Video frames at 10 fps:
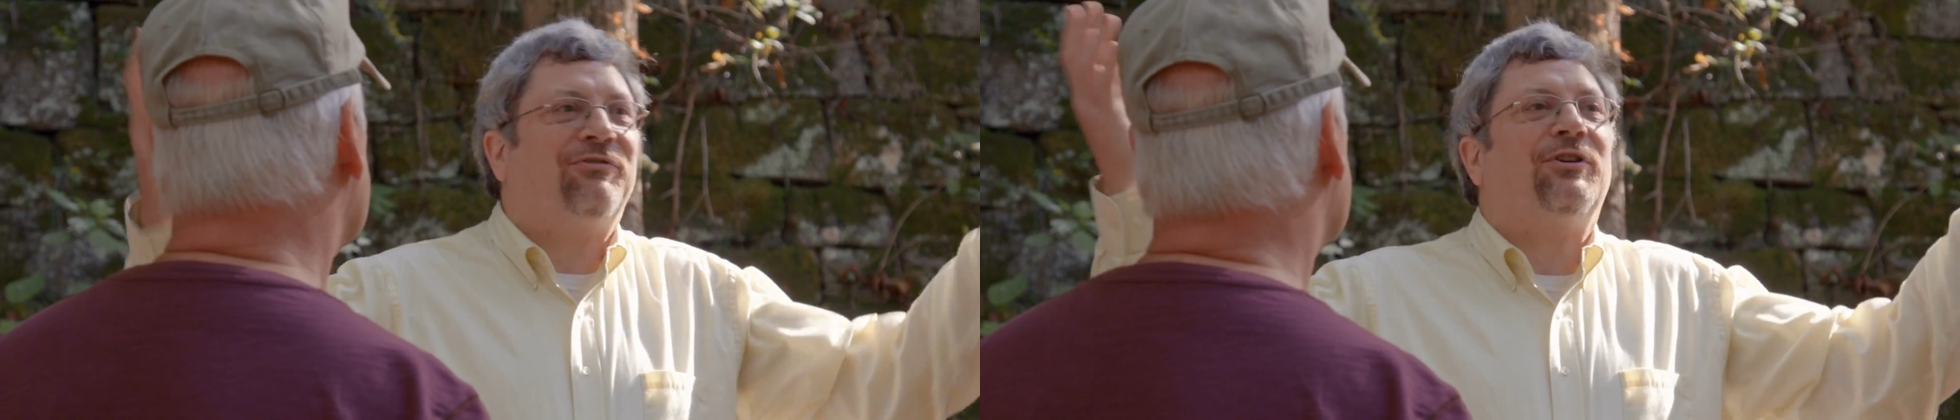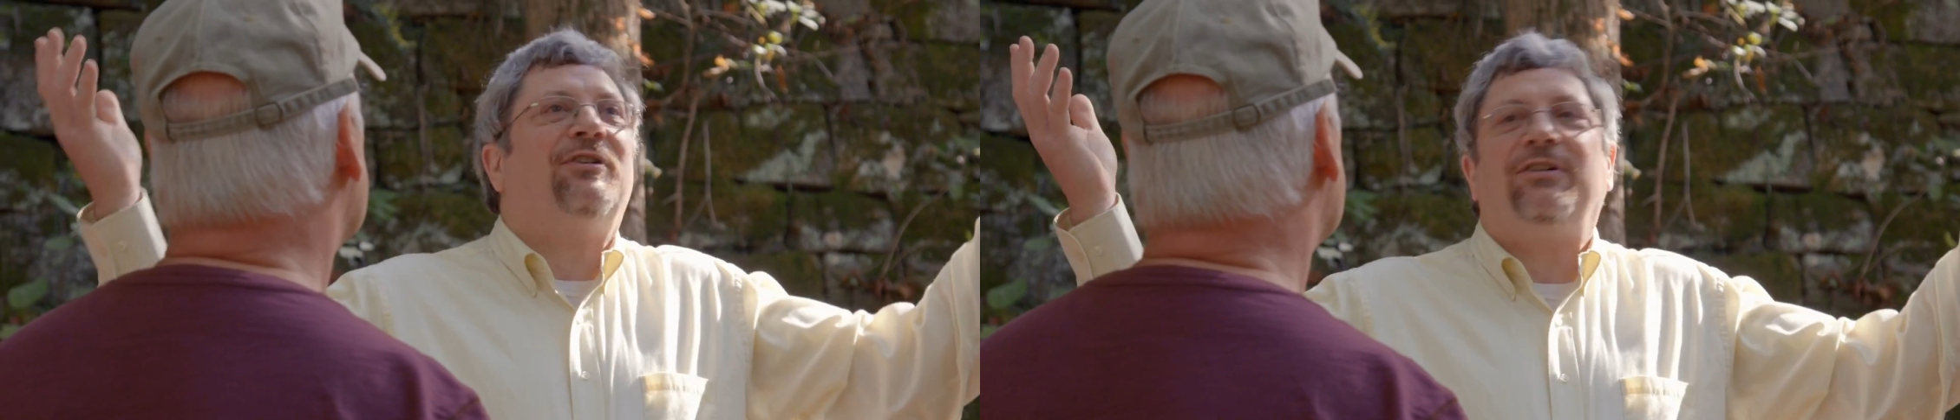
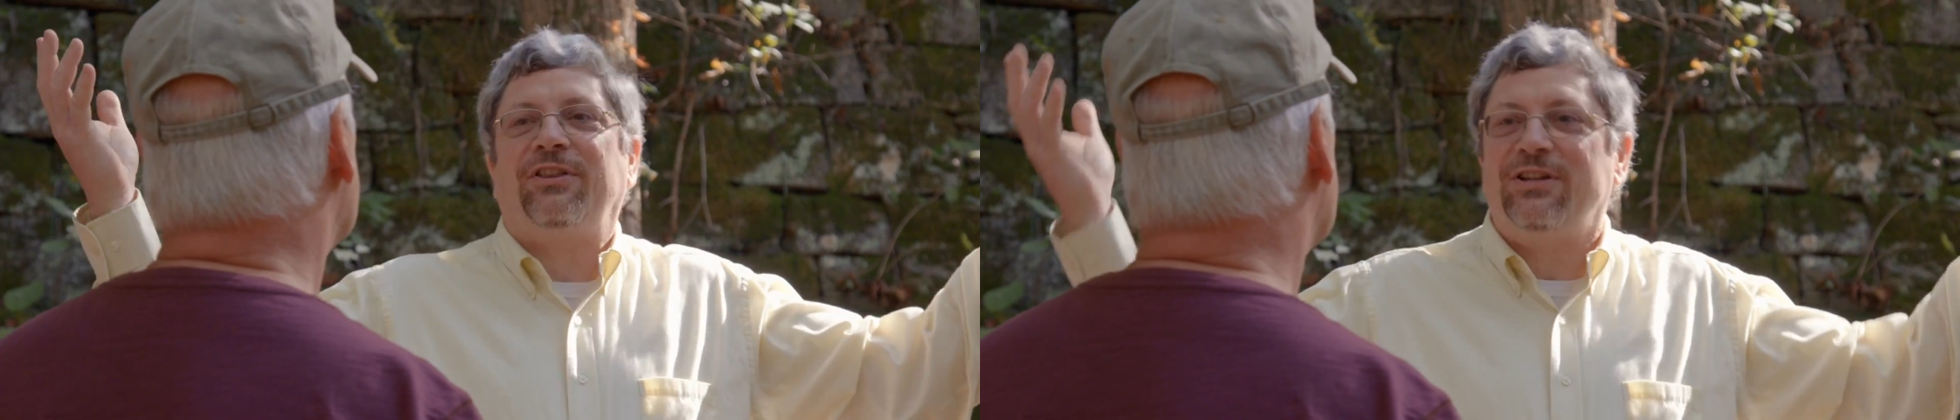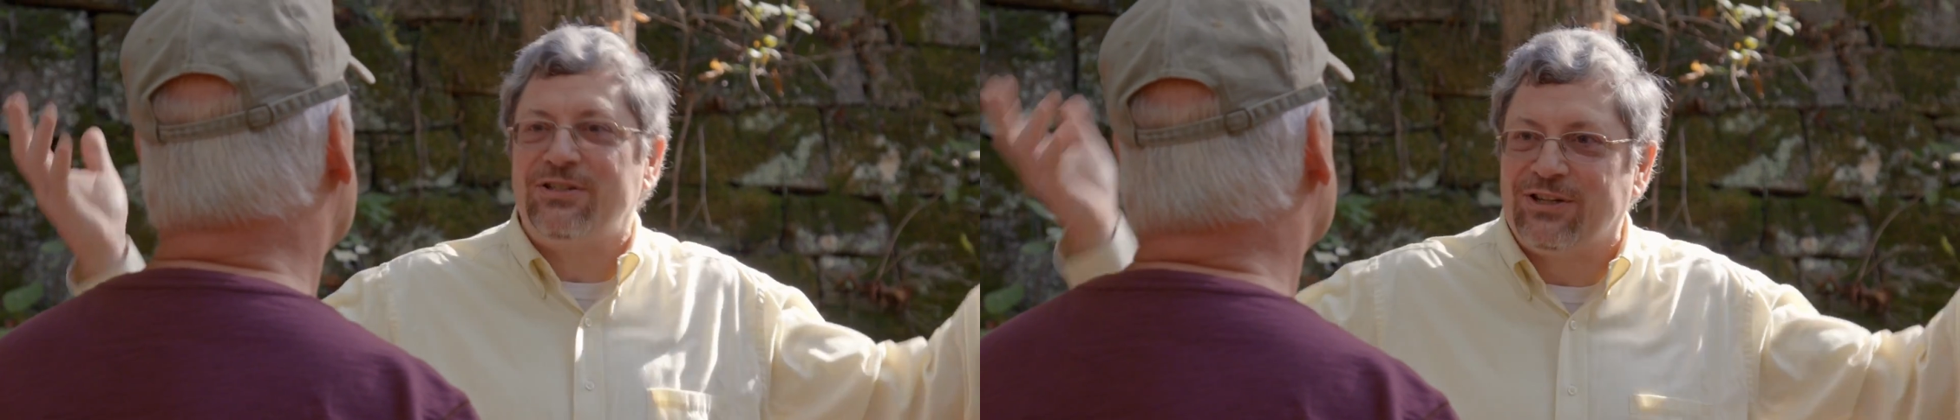For all
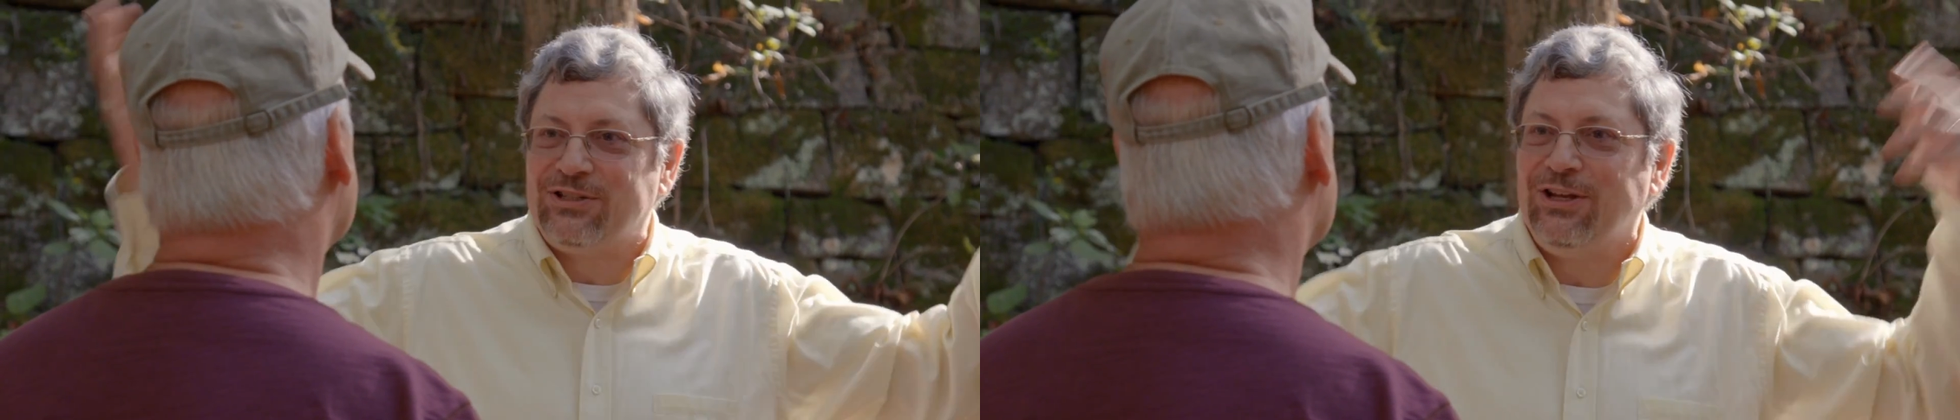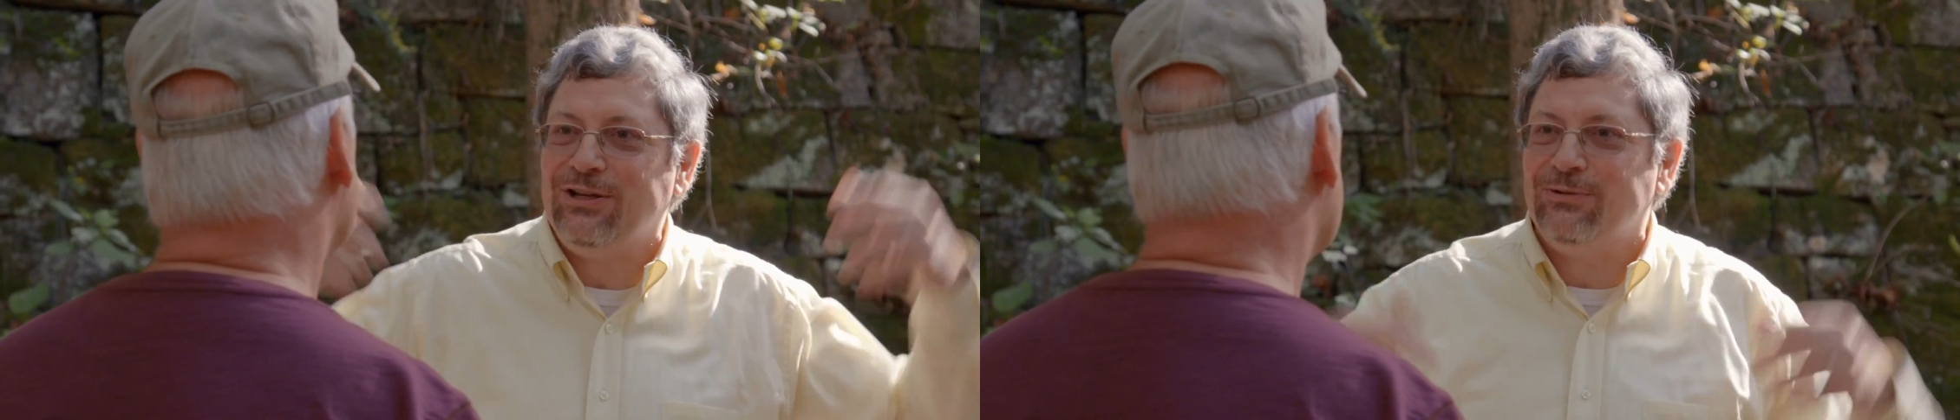things
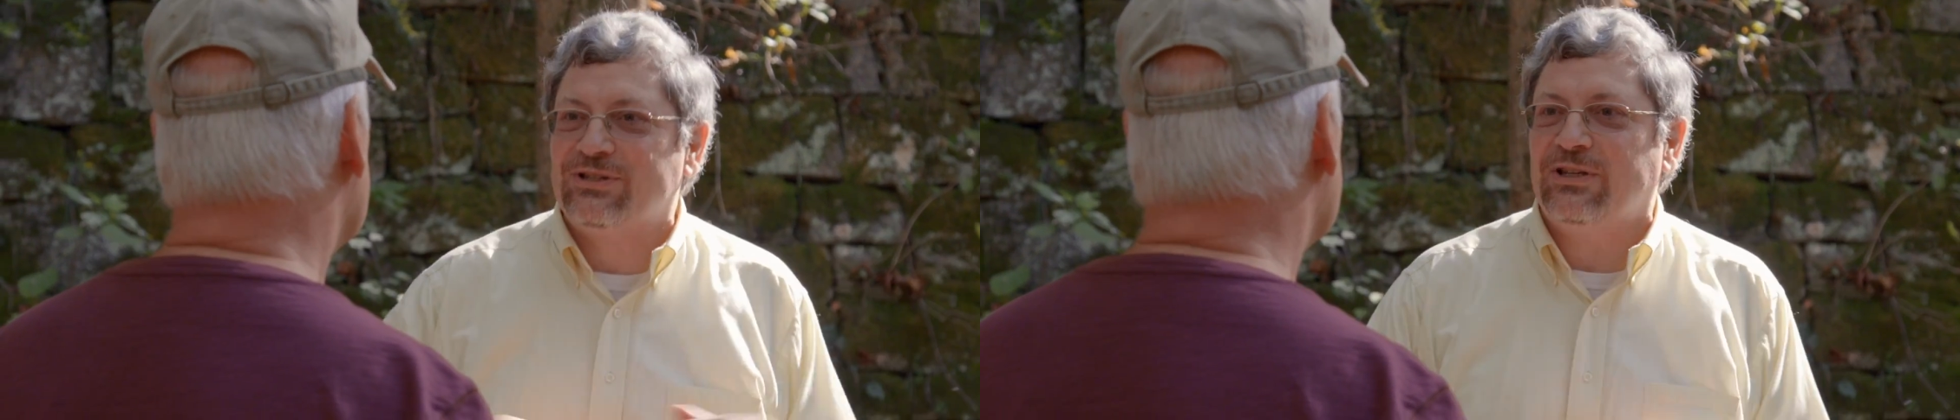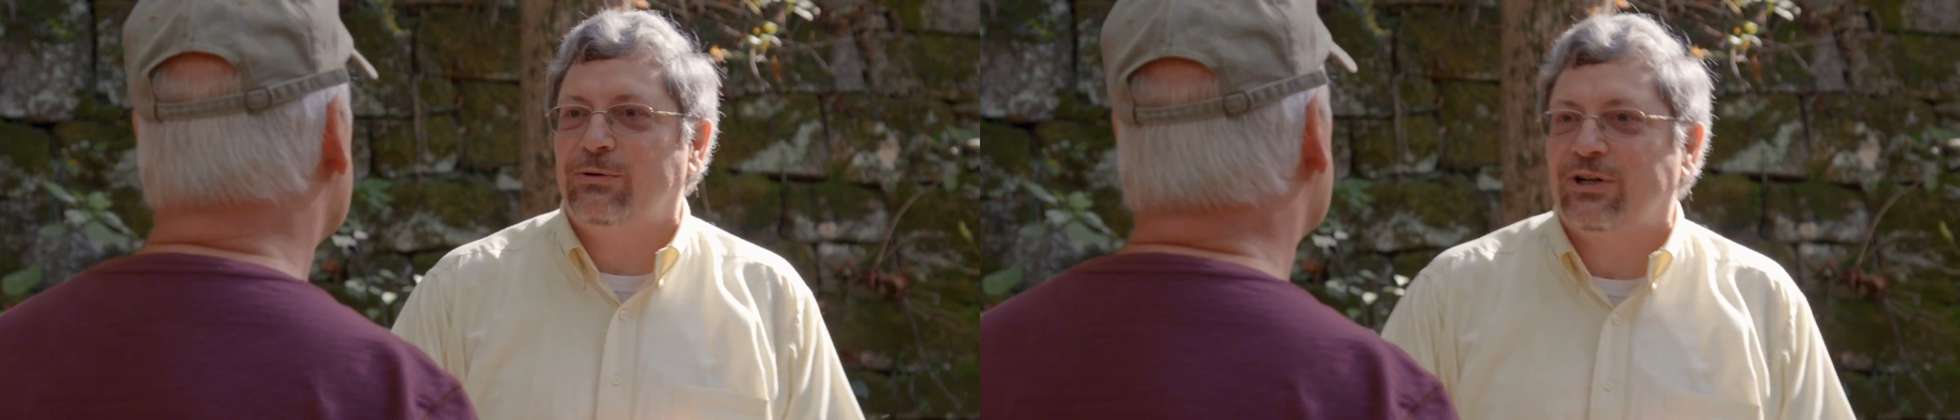continue
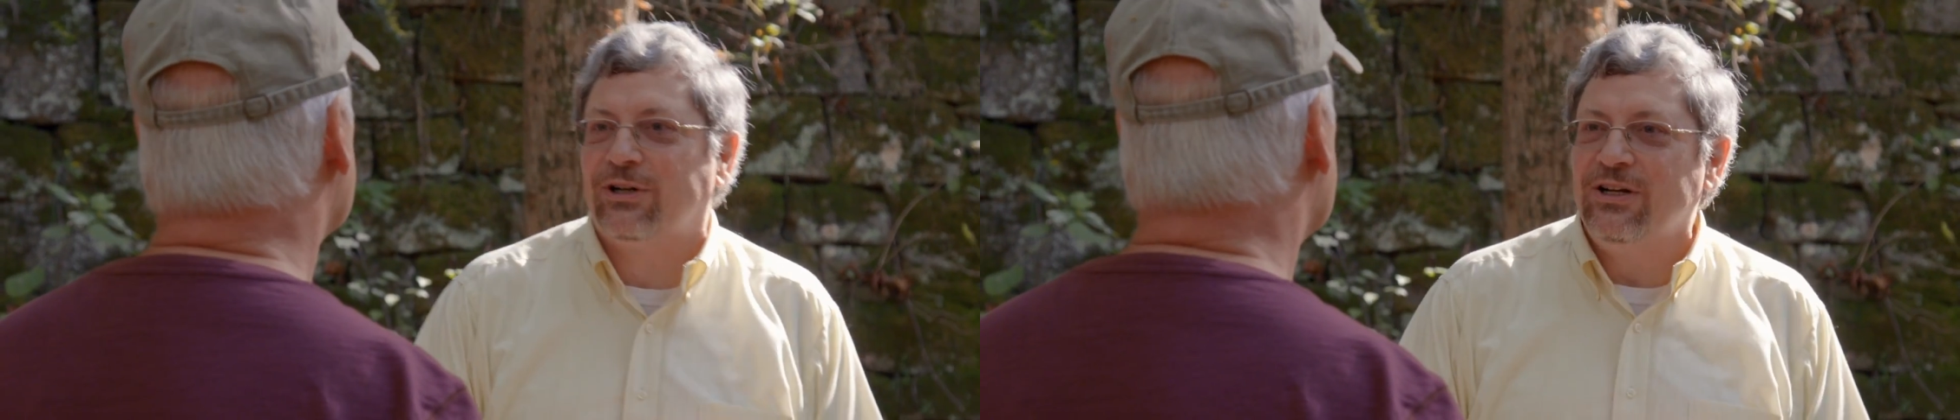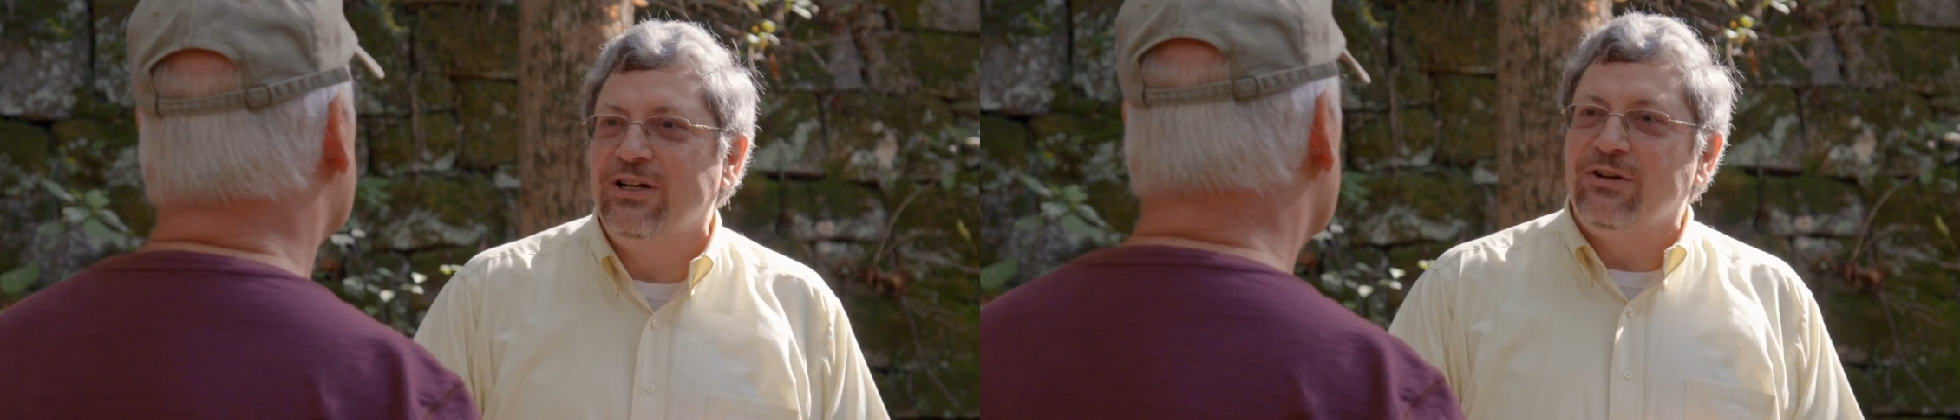as they were